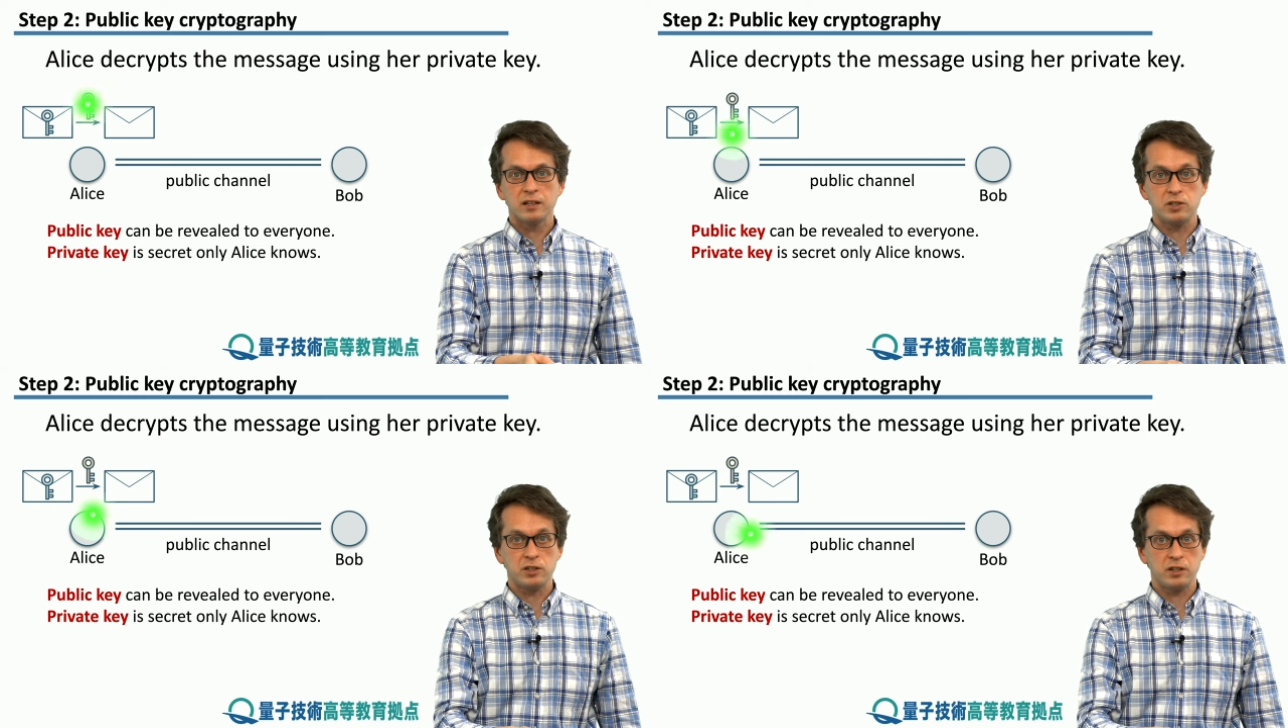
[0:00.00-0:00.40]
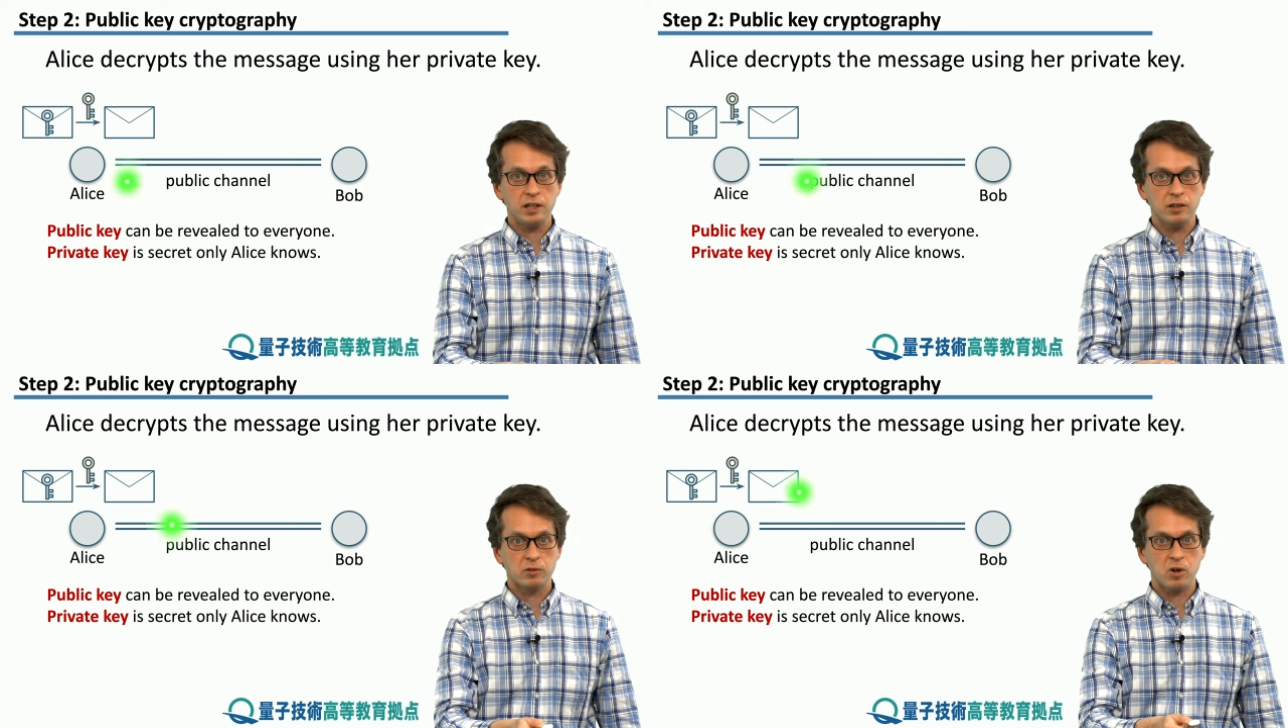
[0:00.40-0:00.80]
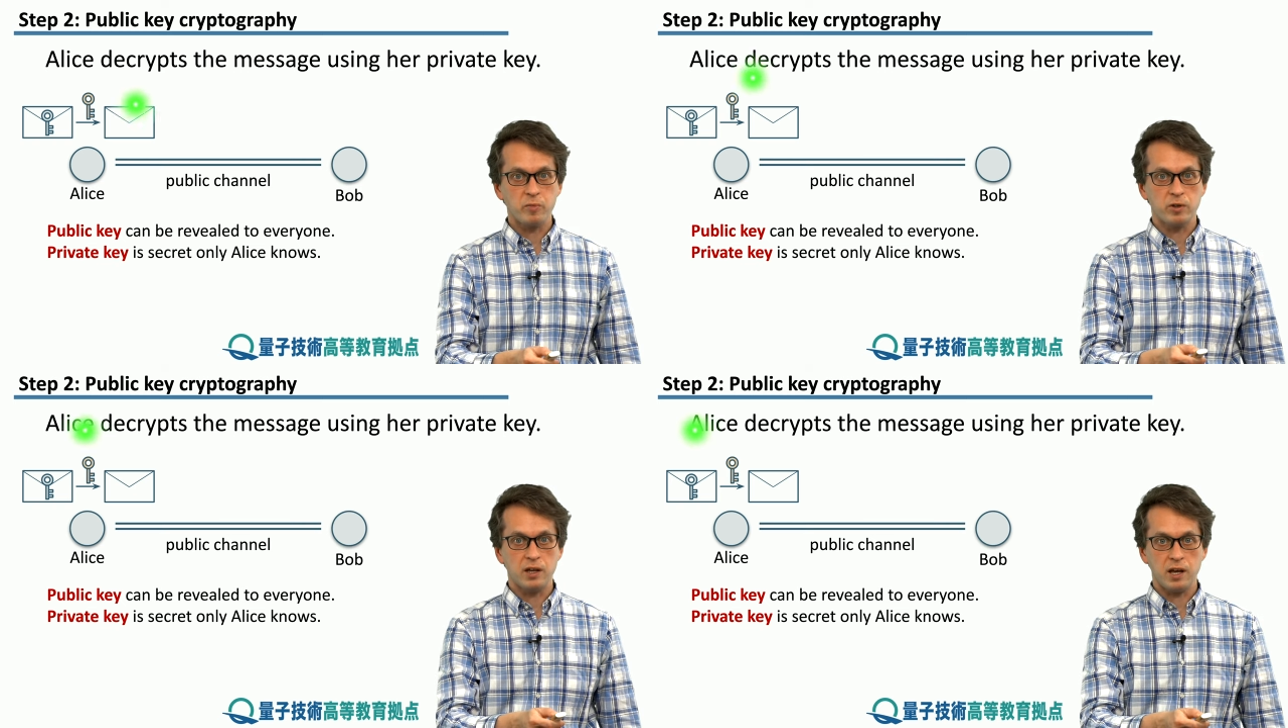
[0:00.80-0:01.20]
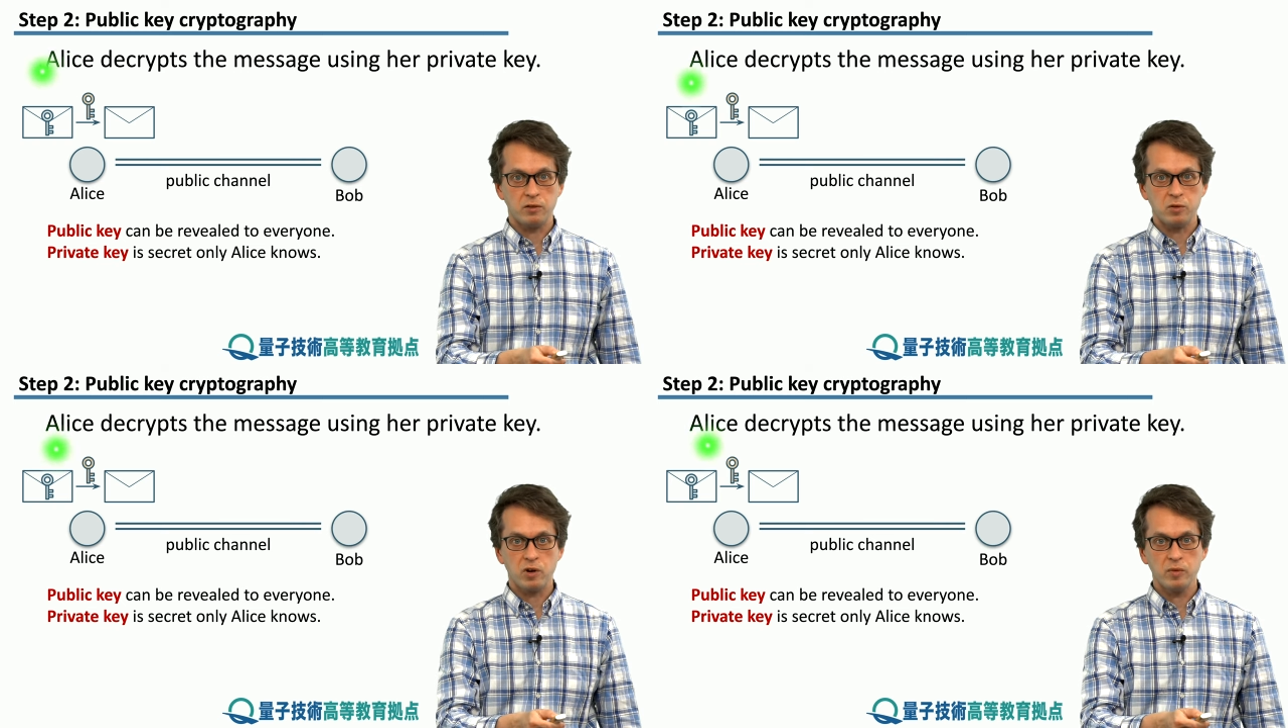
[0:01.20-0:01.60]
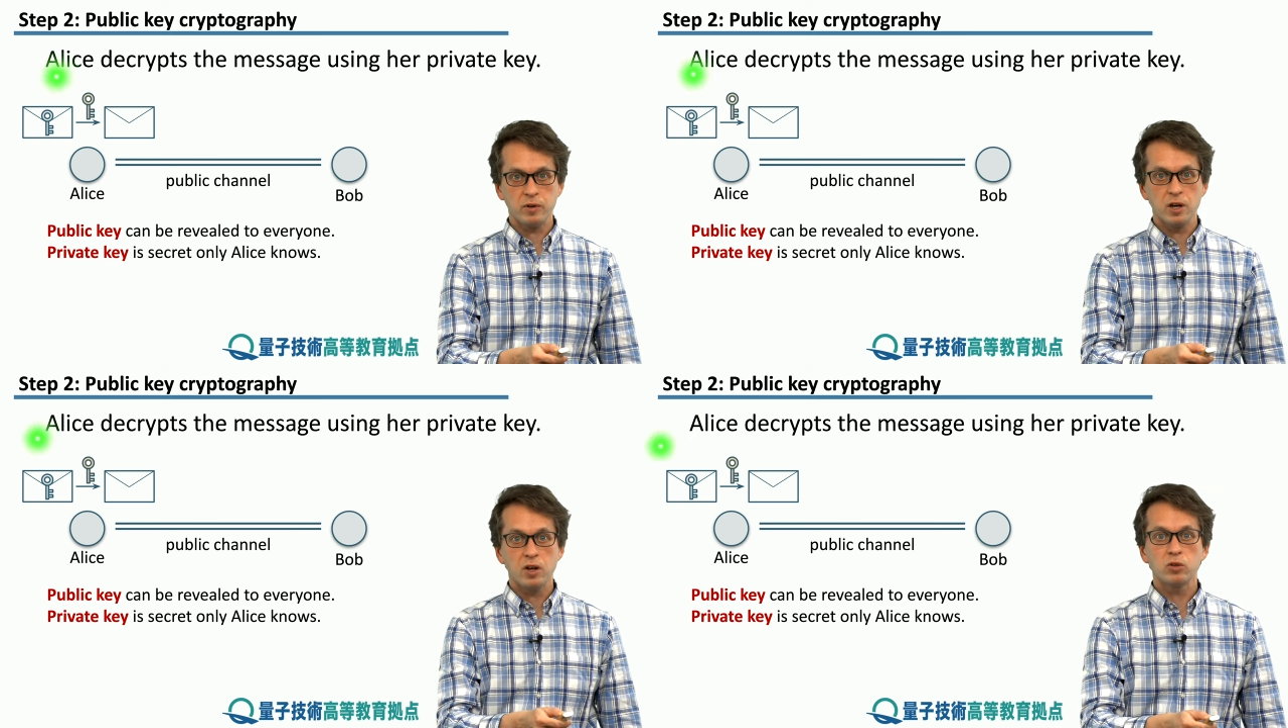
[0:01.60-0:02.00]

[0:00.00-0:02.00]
that she did not communicate to Bob